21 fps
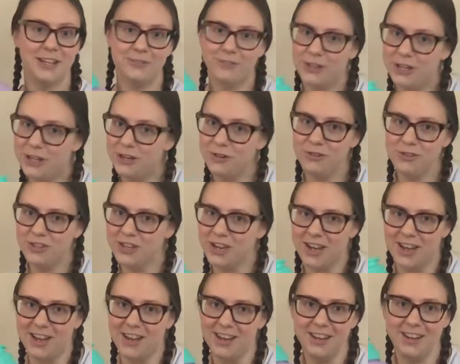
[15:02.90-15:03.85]
a cute
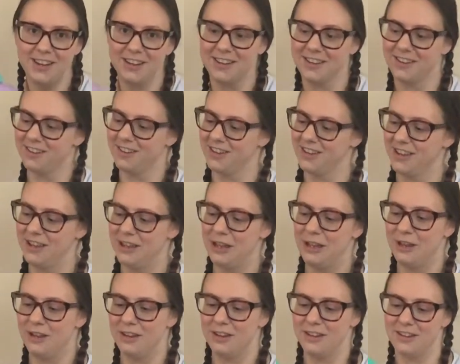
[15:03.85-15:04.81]
jug.
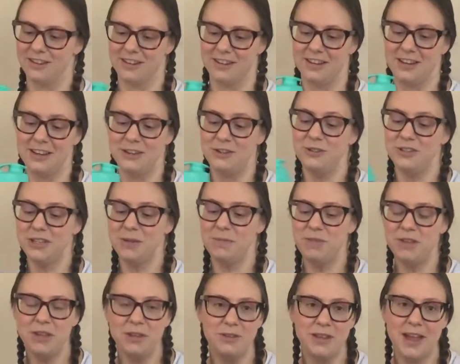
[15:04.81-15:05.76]
Do
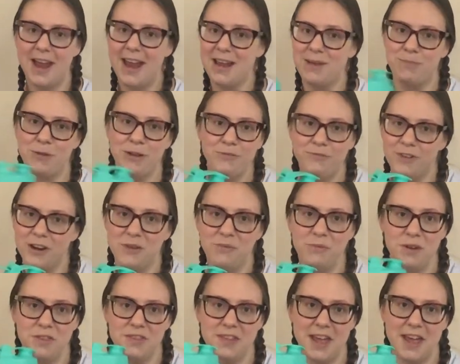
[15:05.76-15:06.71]
something you like, be fun
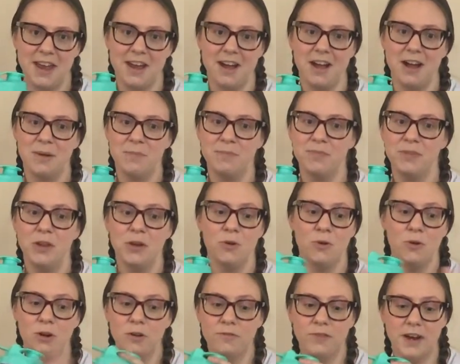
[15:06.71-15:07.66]
with it,
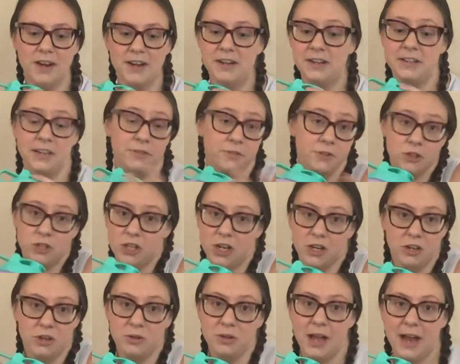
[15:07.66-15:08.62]
or find a different
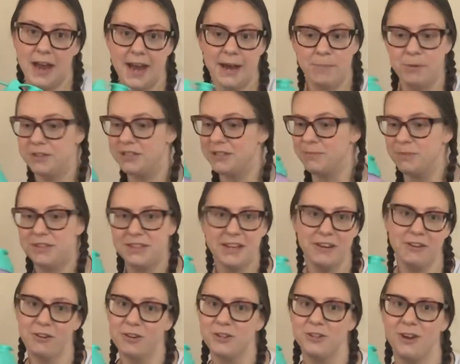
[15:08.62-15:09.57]
jug you like, put some
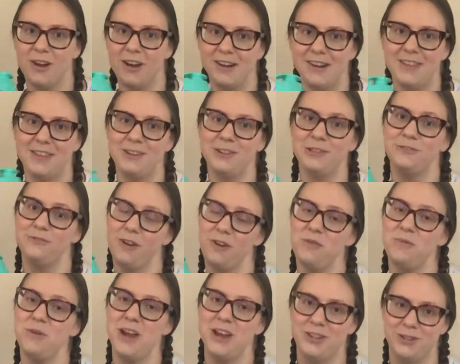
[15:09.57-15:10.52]
stickers on it. There's
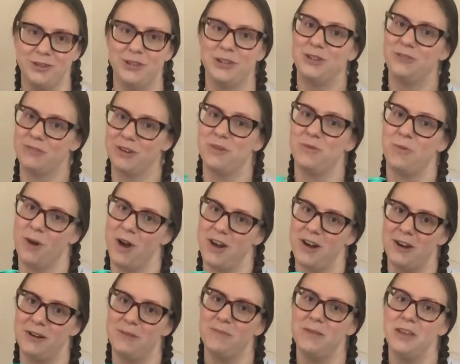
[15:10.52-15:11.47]
fun ways you can drink
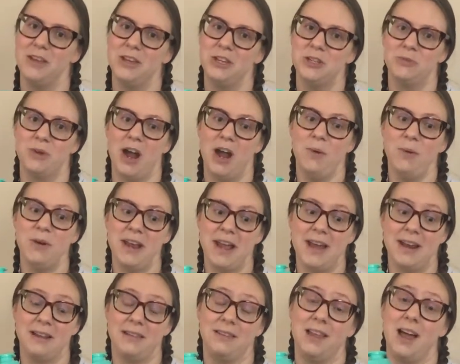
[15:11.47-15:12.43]
water. So I would
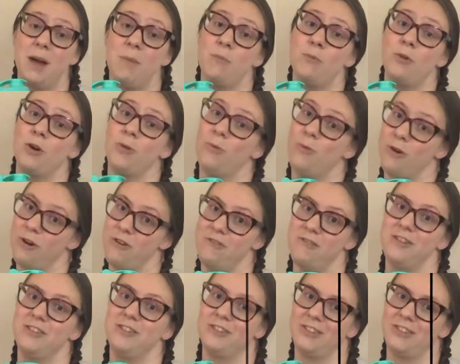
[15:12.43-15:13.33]
add a lot more water in your